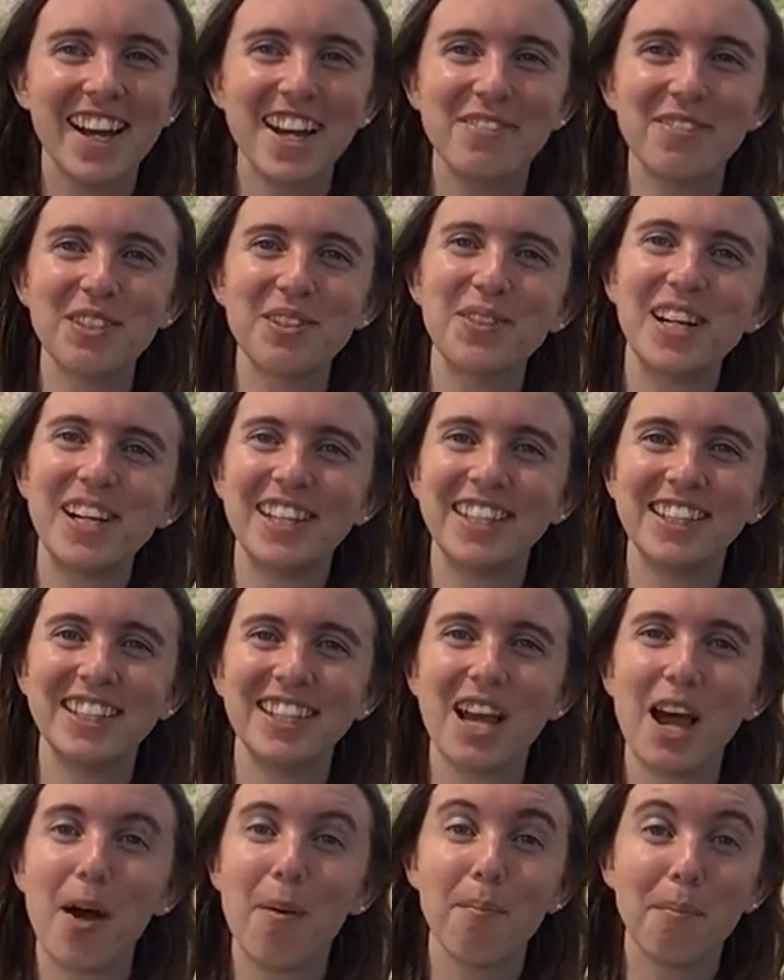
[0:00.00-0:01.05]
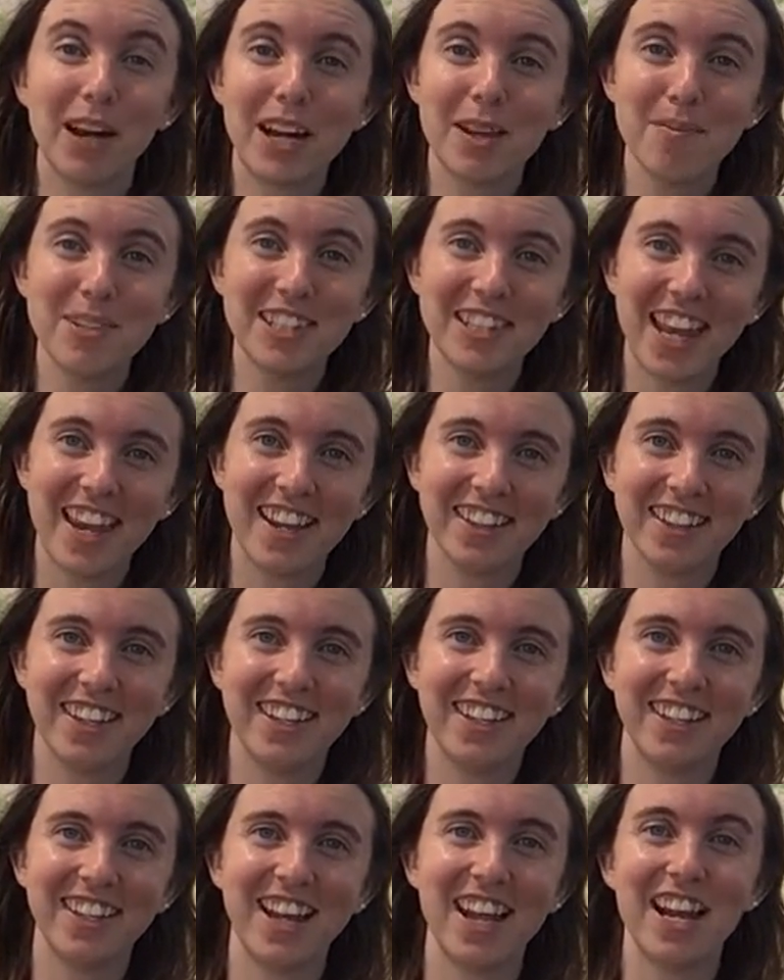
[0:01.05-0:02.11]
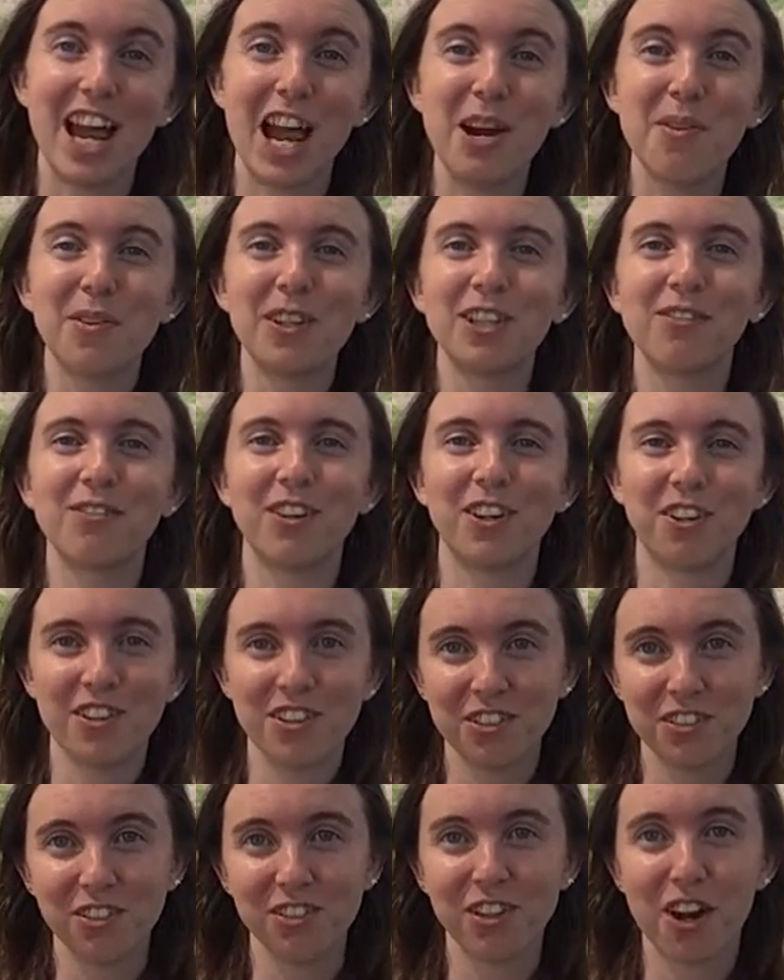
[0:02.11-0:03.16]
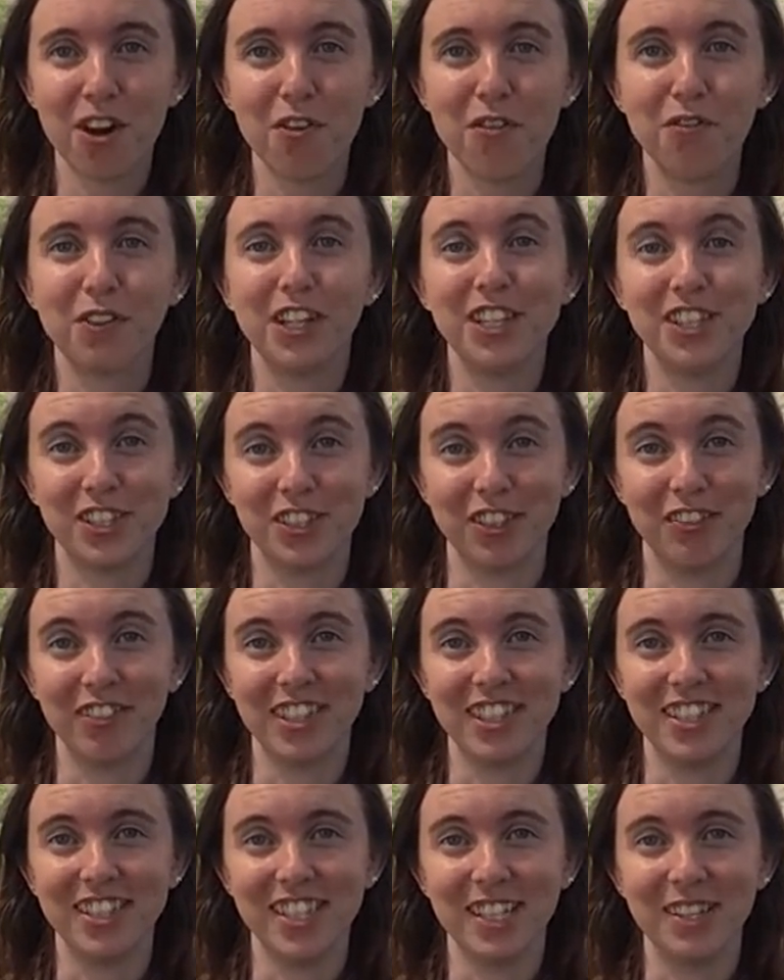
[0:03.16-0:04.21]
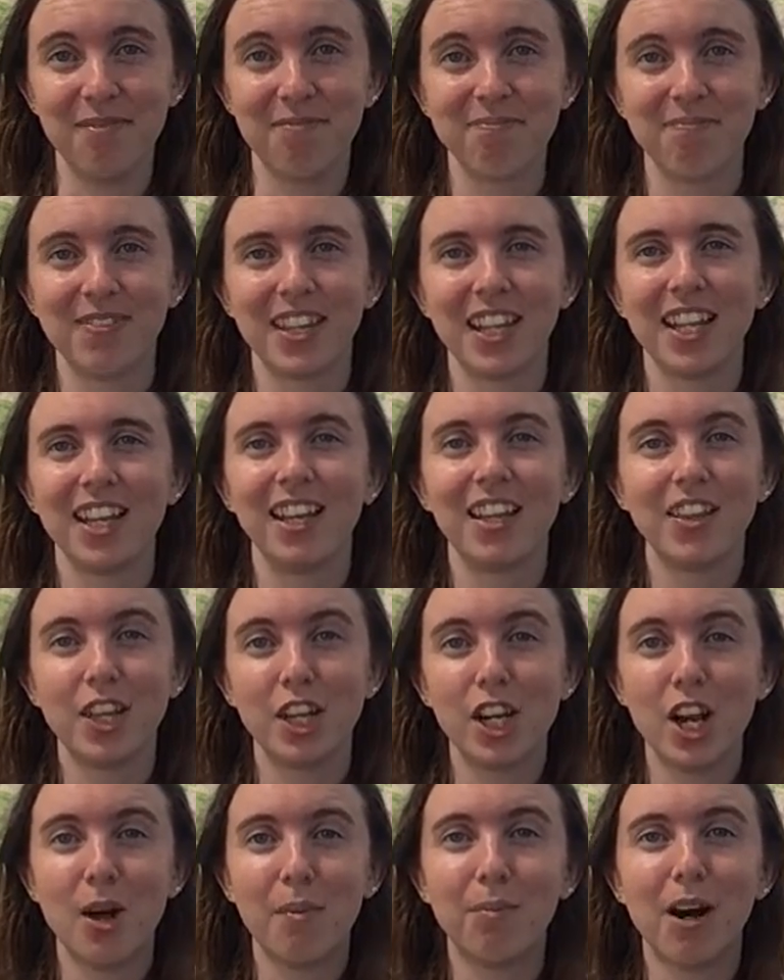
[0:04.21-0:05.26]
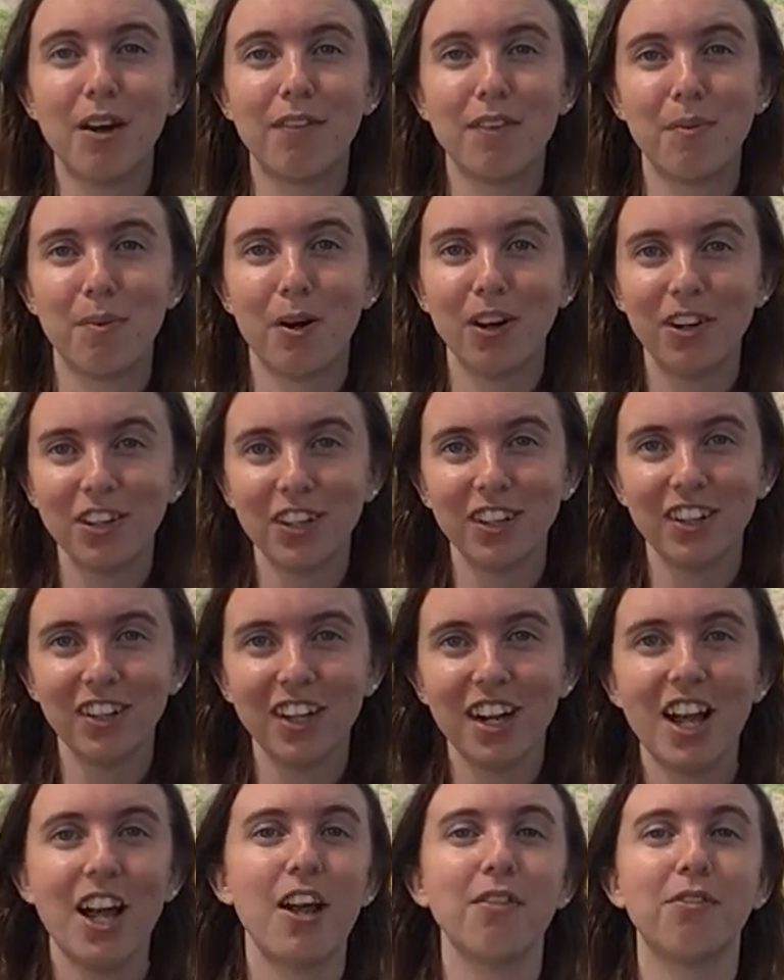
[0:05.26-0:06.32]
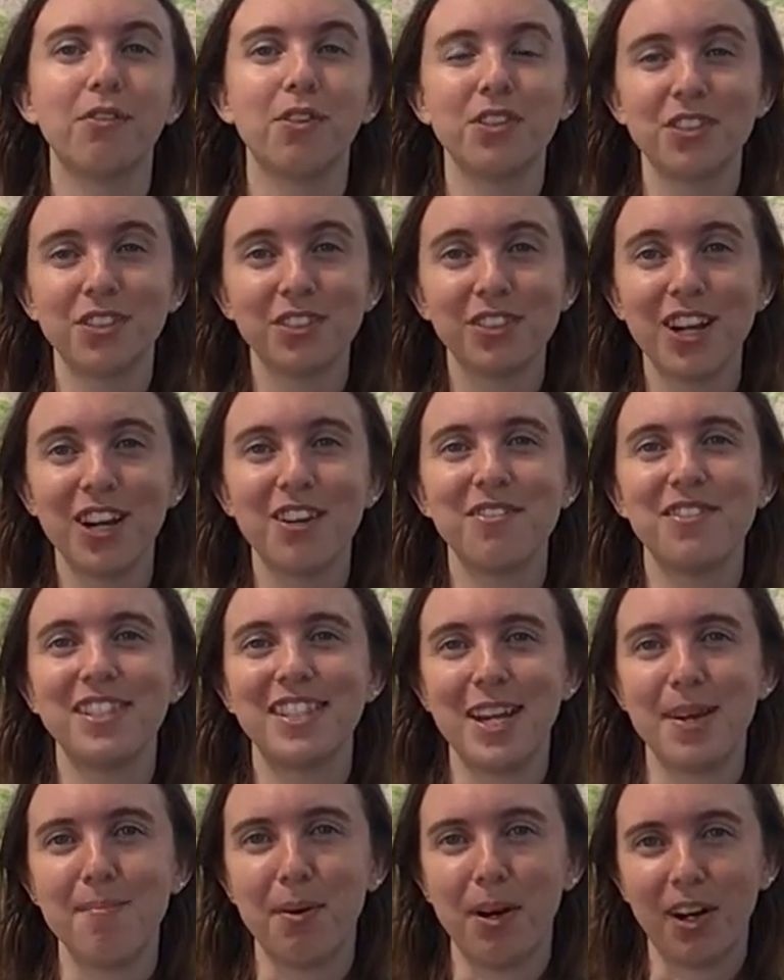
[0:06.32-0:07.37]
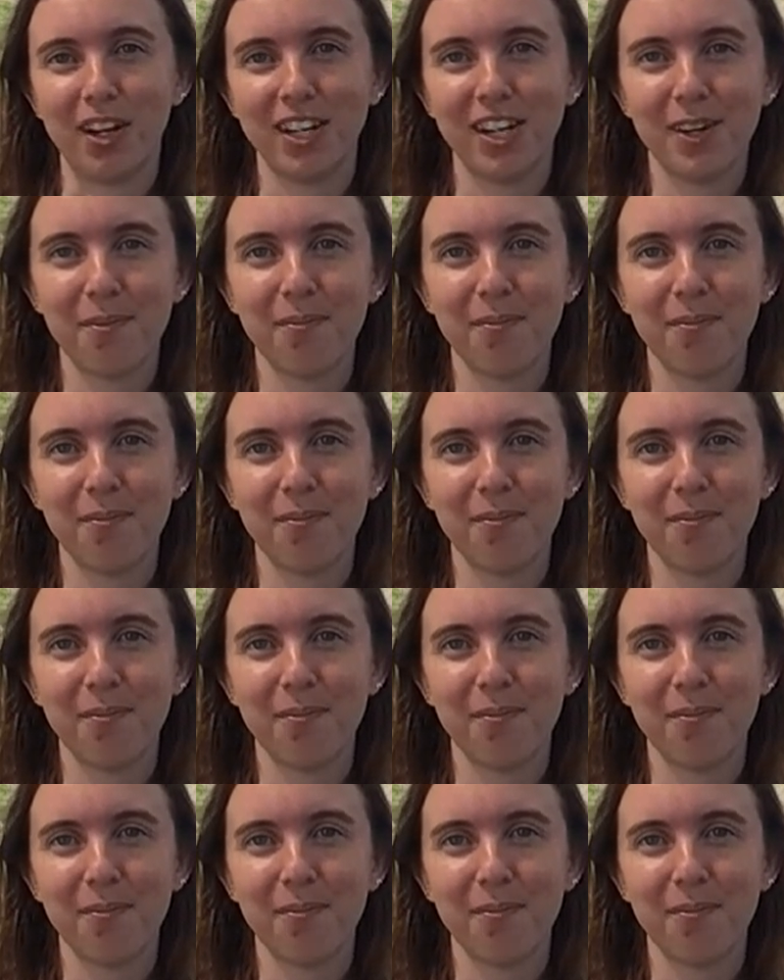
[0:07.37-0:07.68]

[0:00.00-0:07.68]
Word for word: Hi everyone, my name is Caitlin and I work for Crystal Cove Conservancy, the nonprofit partner of Crystal Cove State Park.